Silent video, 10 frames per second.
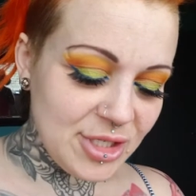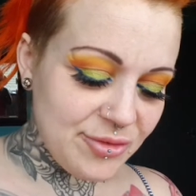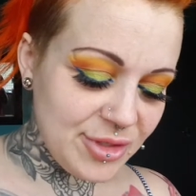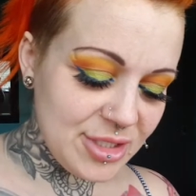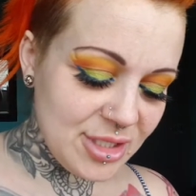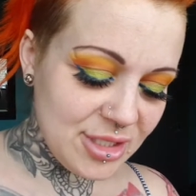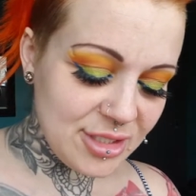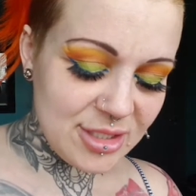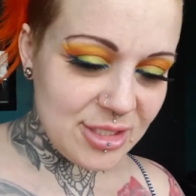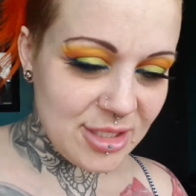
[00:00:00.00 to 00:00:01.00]
Jeffree
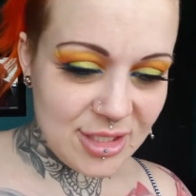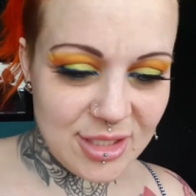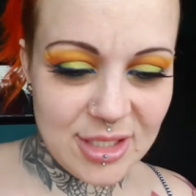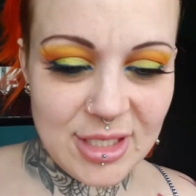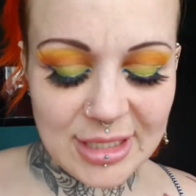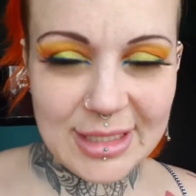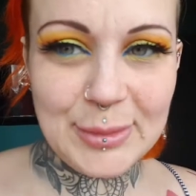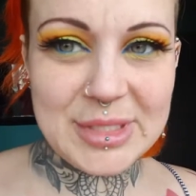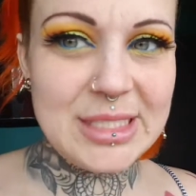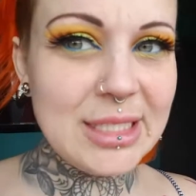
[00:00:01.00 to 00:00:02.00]
Star's
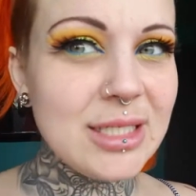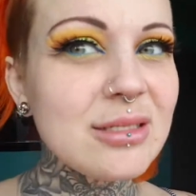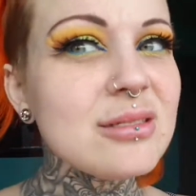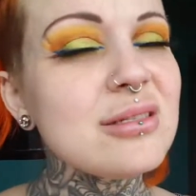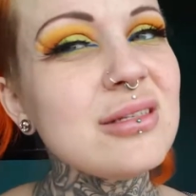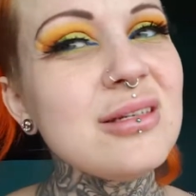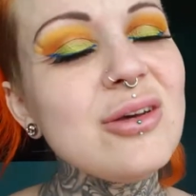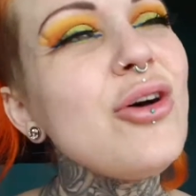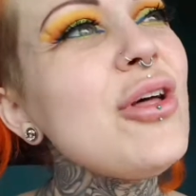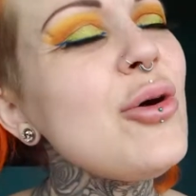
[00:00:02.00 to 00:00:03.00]
lipsticks.
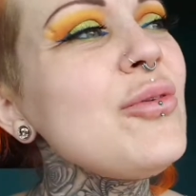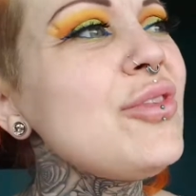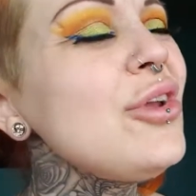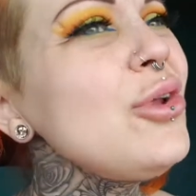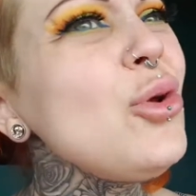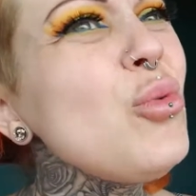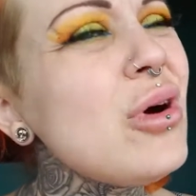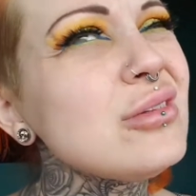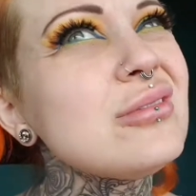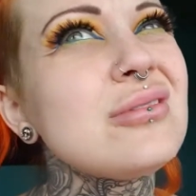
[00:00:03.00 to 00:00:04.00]
Although the new
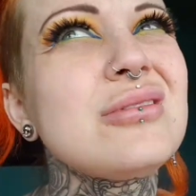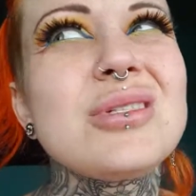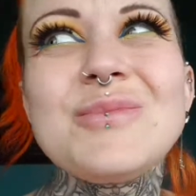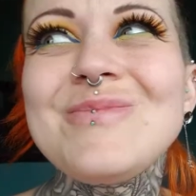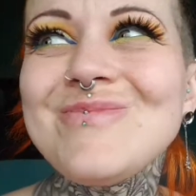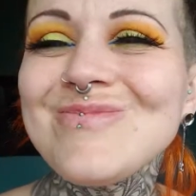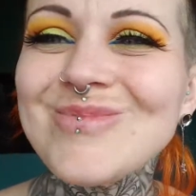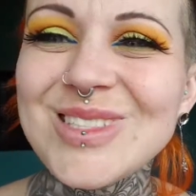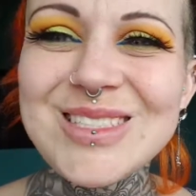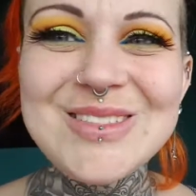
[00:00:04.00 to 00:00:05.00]
ones,
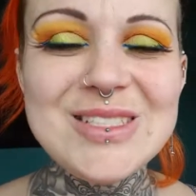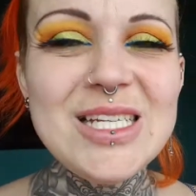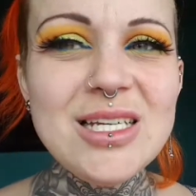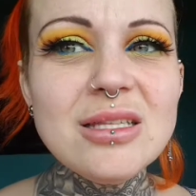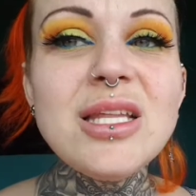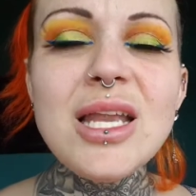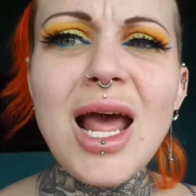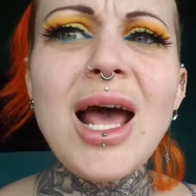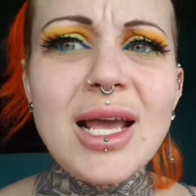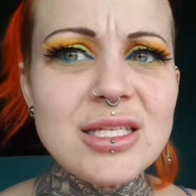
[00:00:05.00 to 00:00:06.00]
they're
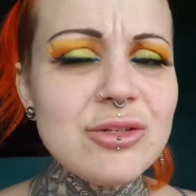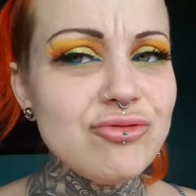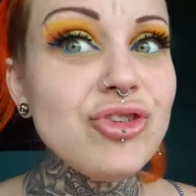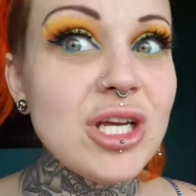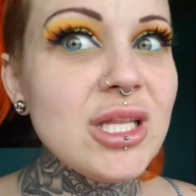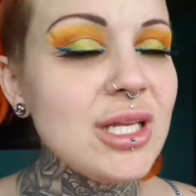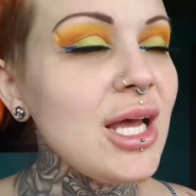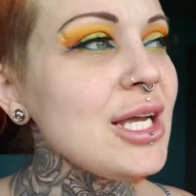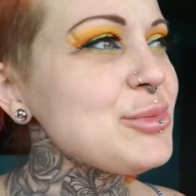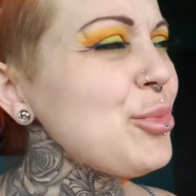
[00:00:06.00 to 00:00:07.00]
nice, they're really
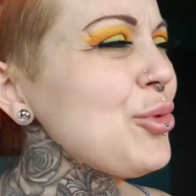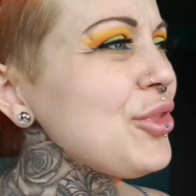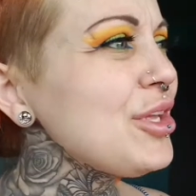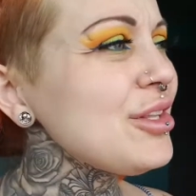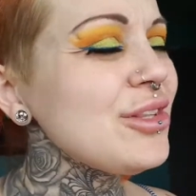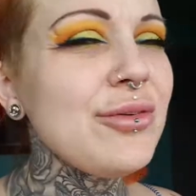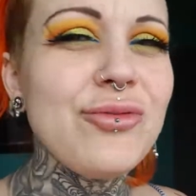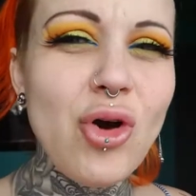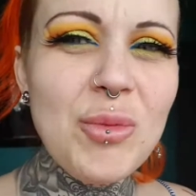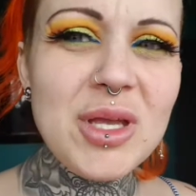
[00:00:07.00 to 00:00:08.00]
nice, but the
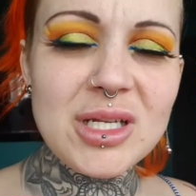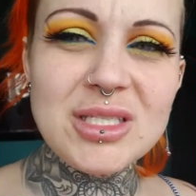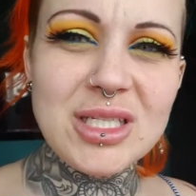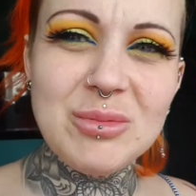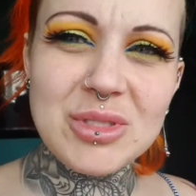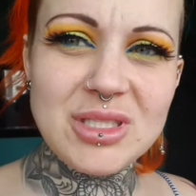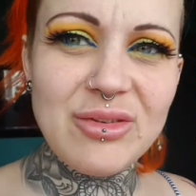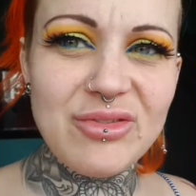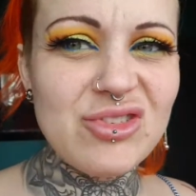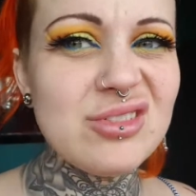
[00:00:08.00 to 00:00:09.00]
formula seems
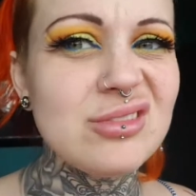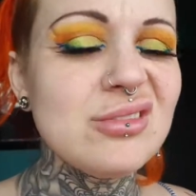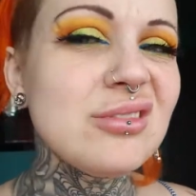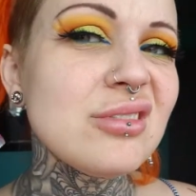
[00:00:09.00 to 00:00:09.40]
different.